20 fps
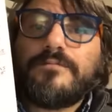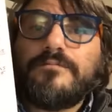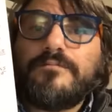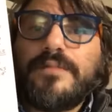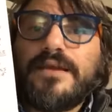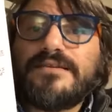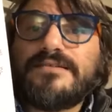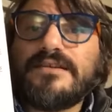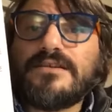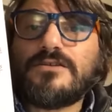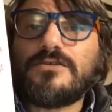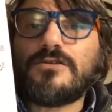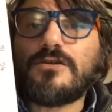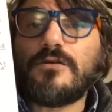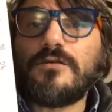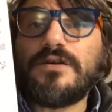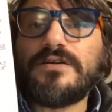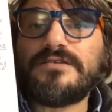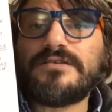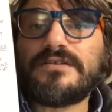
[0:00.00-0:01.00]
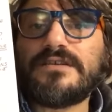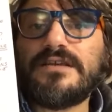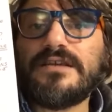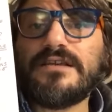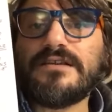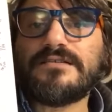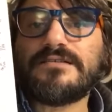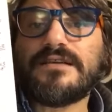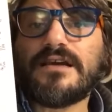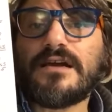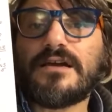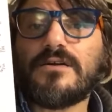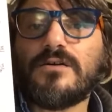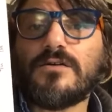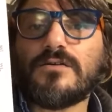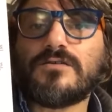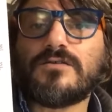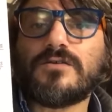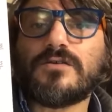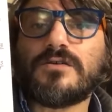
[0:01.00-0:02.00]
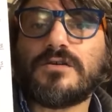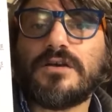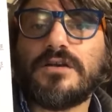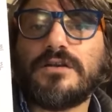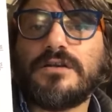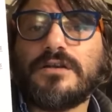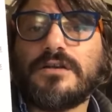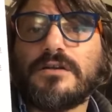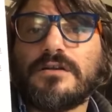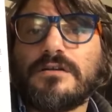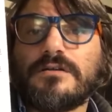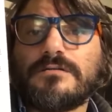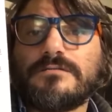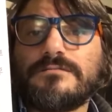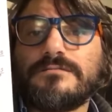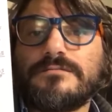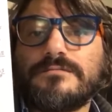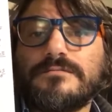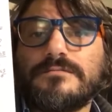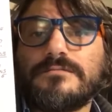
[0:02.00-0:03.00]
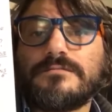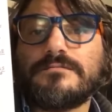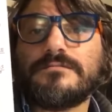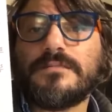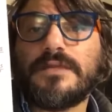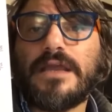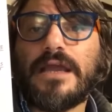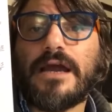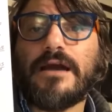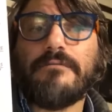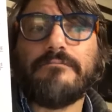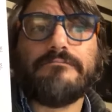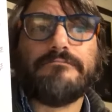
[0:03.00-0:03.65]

basic drawing skills are also critical. Yeah.